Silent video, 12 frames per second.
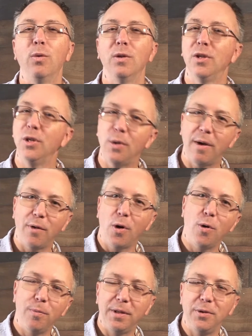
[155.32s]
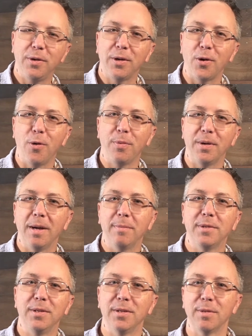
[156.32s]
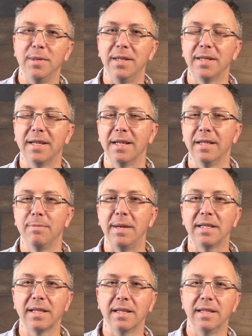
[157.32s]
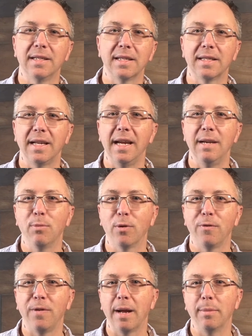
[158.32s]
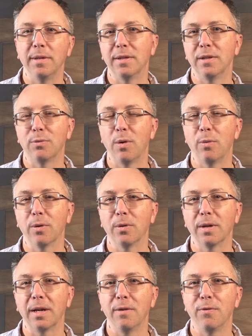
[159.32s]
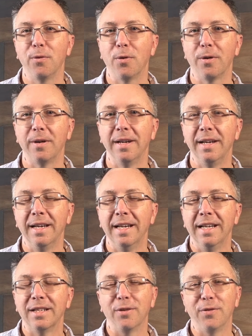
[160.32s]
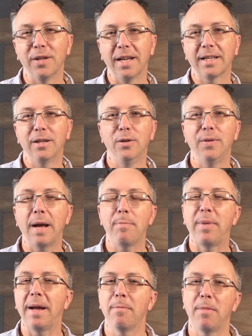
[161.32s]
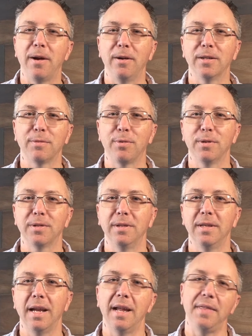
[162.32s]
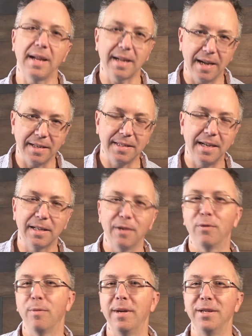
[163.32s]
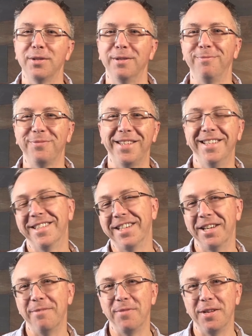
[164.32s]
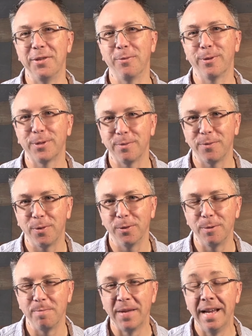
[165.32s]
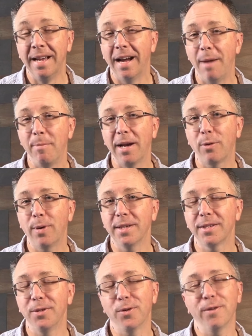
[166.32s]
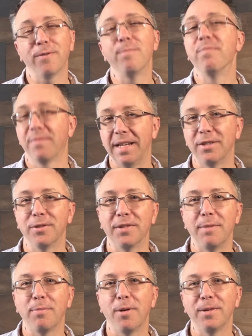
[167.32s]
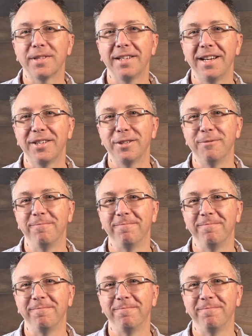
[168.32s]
Do you have a home that you could open up to some of these kids? Basically, 6 to 8 more families is what we're looking for. So if you'd like to do that, Pam Meyer is a person, and that contact information is, again, in the worship folder. I'm Mike Westendorf. That's your St. Paul's Connection.